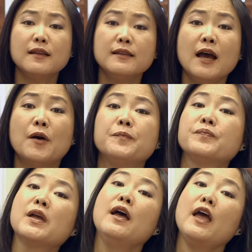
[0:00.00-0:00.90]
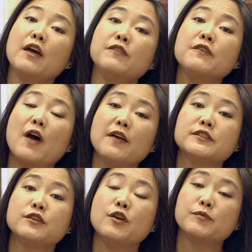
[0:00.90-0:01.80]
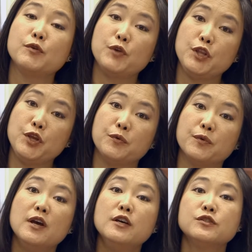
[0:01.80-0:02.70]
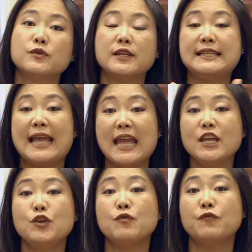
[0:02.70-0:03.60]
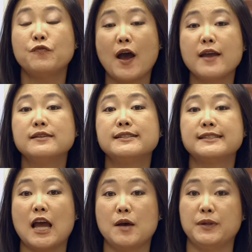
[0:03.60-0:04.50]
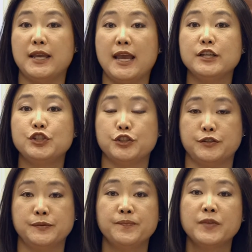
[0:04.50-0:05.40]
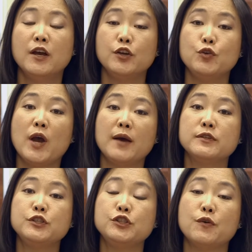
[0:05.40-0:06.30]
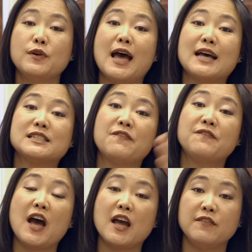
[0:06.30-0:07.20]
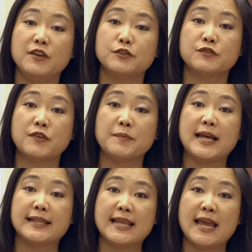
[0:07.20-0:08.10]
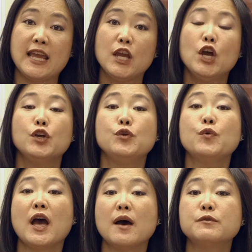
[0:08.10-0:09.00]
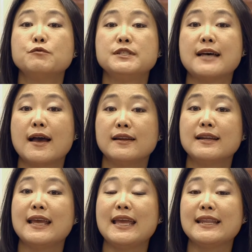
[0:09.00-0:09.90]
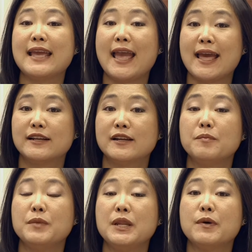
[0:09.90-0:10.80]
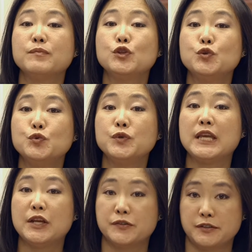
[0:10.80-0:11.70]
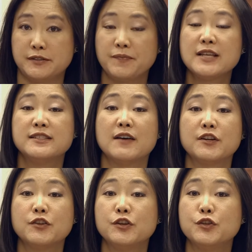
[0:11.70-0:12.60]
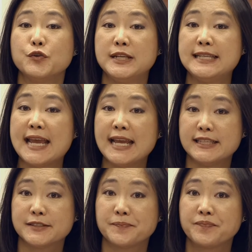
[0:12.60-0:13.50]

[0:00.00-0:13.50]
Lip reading: Now, every 5 years you have to renew. So the day you file this application, you have to show last 5 years from that day, you have resided in Canada minimum 2 years, 730 days.